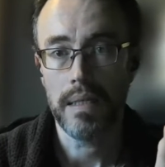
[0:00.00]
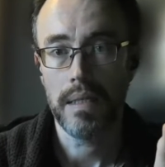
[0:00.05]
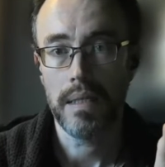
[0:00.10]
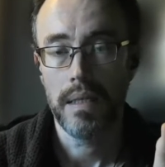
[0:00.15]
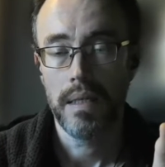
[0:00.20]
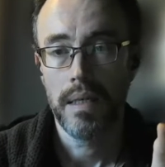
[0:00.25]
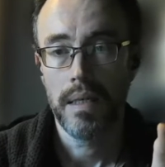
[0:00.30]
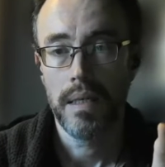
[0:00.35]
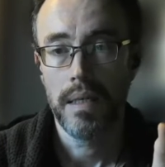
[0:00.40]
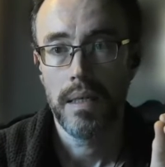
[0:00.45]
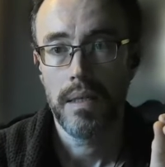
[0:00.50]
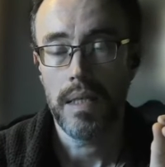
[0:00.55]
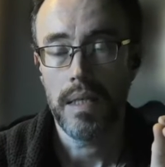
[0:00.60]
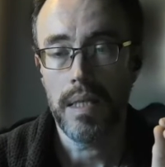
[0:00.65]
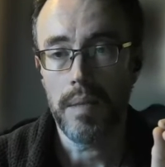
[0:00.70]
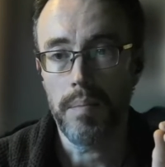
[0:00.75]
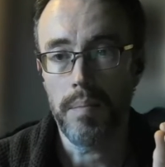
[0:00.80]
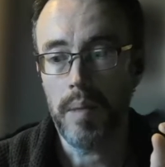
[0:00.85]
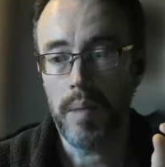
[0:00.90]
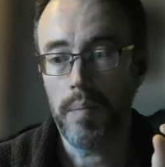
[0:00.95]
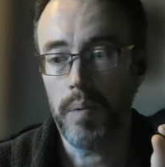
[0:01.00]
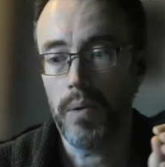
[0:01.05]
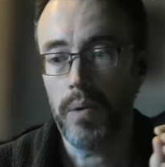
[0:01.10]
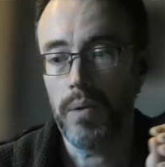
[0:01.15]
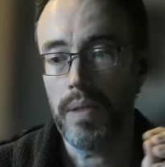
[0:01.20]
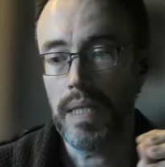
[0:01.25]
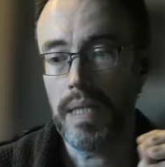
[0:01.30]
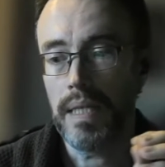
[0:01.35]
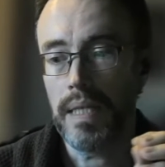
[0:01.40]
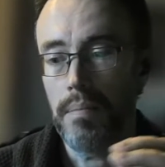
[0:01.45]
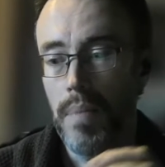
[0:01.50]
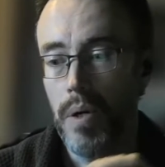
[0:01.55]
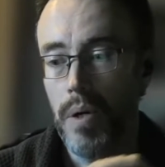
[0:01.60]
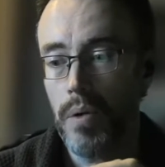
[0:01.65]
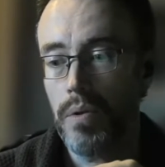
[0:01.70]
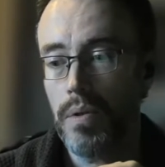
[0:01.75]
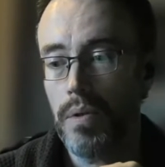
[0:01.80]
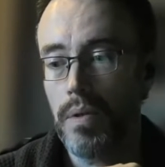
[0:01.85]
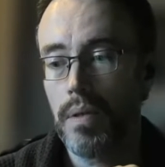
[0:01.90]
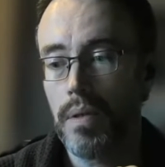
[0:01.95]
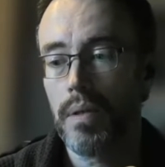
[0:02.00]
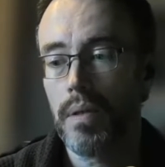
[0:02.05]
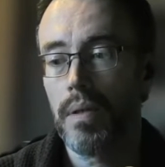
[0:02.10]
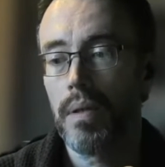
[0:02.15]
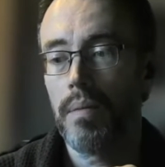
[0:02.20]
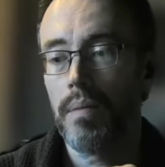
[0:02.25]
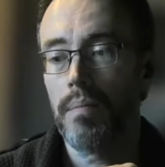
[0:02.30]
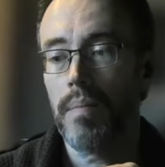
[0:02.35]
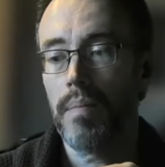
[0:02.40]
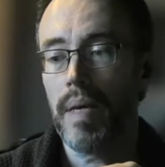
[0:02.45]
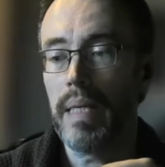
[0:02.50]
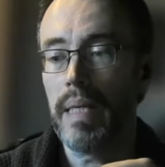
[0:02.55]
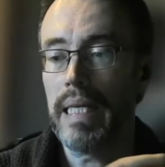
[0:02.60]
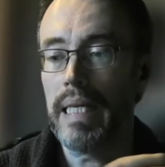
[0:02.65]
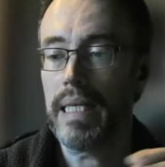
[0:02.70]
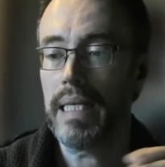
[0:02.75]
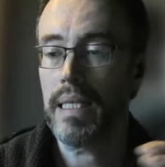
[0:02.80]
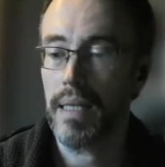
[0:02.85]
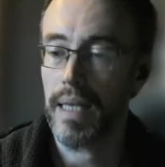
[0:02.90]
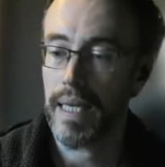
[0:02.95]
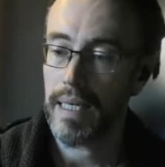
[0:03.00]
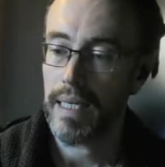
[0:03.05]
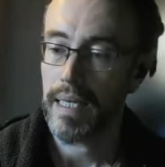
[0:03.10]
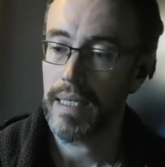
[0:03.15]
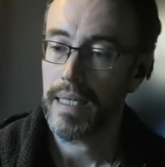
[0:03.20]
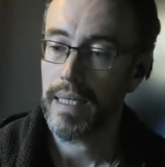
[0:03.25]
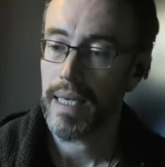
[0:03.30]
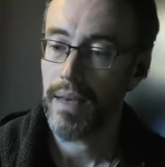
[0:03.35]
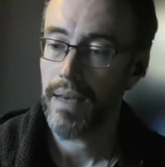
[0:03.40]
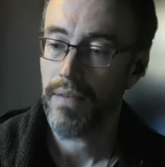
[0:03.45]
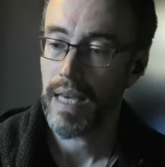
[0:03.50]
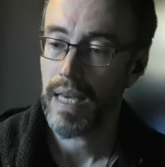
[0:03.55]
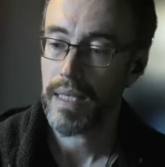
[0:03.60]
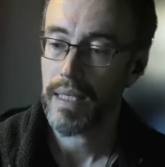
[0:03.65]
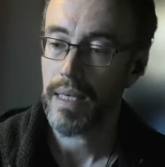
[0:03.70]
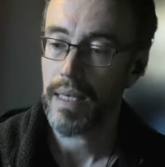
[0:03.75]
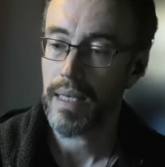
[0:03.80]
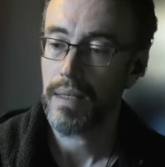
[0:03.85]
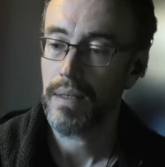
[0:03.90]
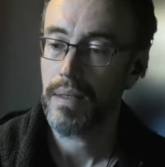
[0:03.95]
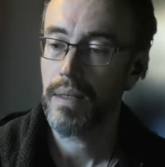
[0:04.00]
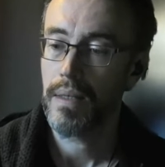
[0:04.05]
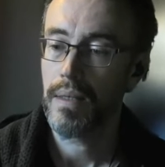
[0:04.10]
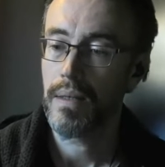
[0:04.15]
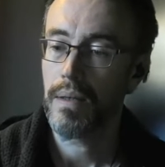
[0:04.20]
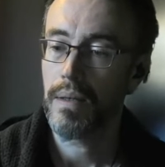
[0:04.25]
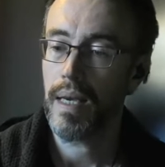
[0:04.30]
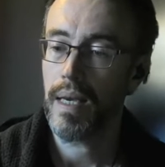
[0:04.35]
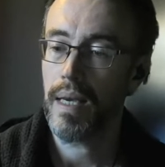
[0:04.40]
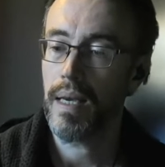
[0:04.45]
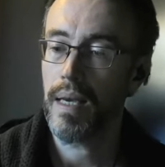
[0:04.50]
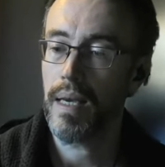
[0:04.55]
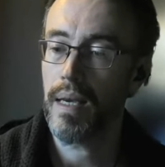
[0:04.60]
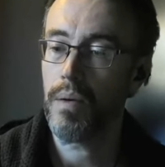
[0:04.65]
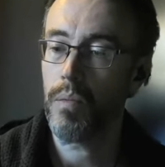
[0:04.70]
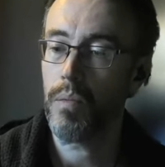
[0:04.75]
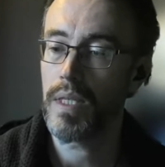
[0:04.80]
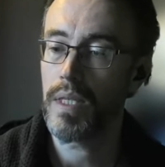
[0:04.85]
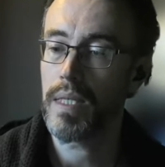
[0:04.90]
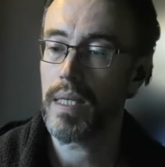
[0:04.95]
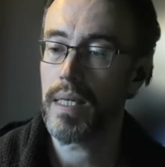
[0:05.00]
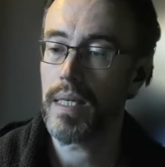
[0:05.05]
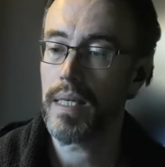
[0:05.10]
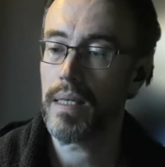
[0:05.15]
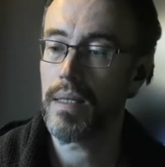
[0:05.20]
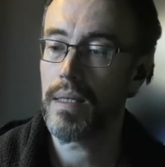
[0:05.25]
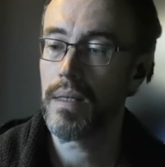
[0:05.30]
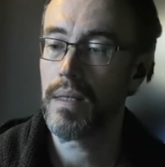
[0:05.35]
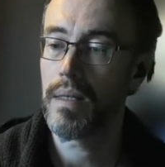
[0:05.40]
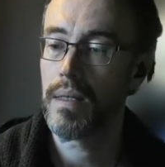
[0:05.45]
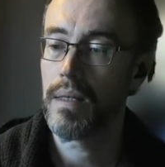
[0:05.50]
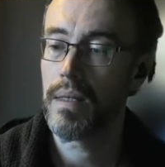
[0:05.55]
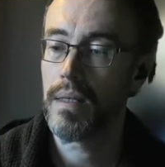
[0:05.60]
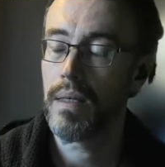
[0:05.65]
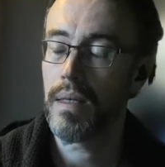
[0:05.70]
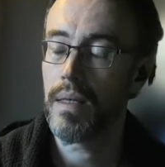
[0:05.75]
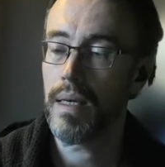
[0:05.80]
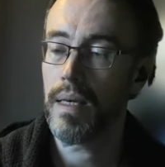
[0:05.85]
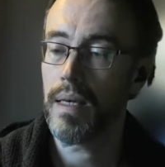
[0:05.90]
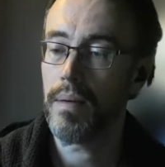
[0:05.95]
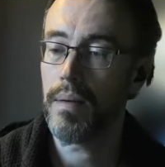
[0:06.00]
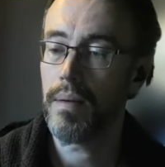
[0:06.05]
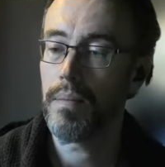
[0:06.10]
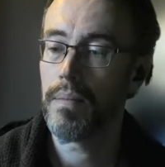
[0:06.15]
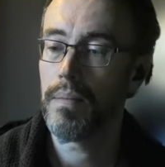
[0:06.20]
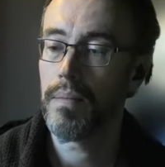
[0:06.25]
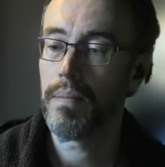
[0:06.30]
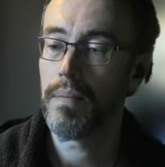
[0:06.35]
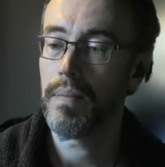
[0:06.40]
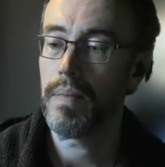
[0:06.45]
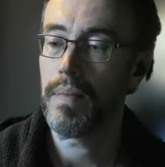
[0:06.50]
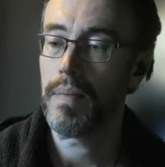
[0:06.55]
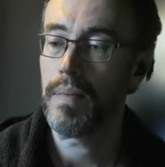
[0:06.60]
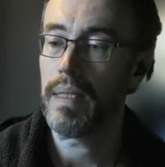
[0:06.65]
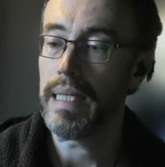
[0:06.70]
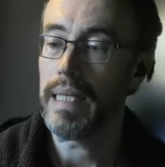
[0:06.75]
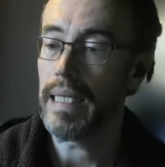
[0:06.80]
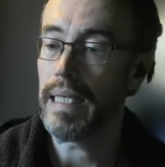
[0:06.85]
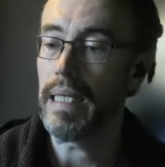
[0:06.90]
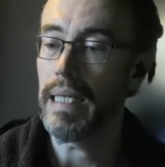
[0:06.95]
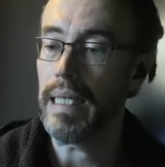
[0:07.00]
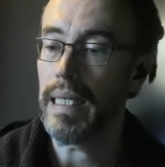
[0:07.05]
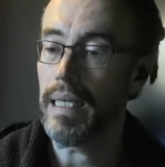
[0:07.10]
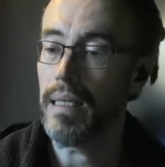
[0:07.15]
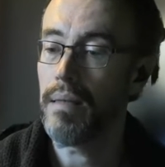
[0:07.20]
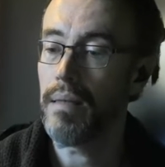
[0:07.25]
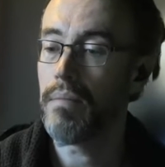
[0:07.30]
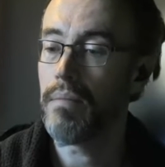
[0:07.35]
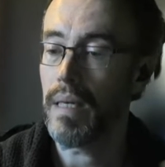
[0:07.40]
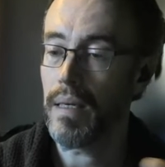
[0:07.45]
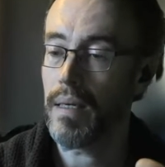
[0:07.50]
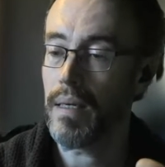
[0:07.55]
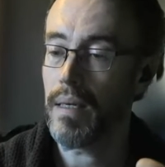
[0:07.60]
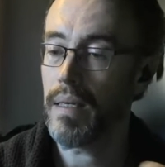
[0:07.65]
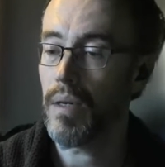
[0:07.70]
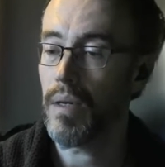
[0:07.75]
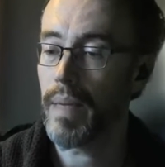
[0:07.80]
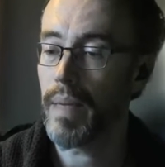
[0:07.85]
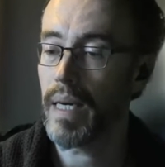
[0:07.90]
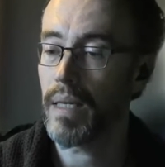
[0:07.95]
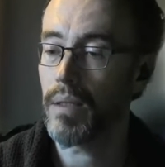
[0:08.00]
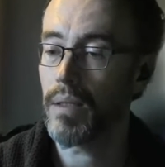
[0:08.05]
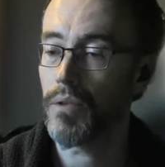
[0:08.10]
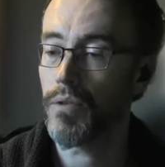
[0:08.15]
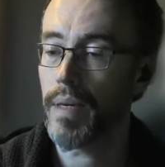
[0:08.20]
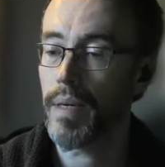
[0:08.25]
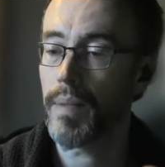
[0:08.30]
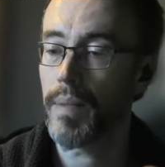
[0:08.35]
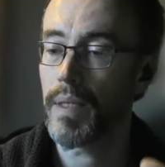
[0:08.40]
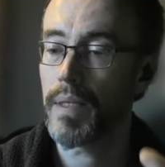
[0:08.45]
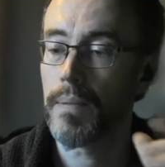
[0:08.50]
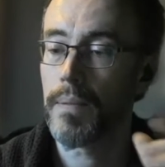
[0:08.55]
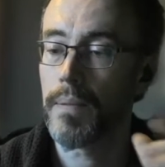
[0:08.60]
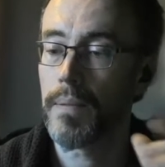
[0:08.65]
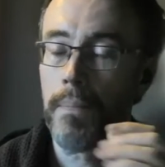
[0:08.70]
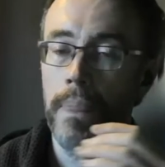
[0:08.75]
psychedelic-assisted therapy is very expensive, and the people who need it most may be least likely to have access once it is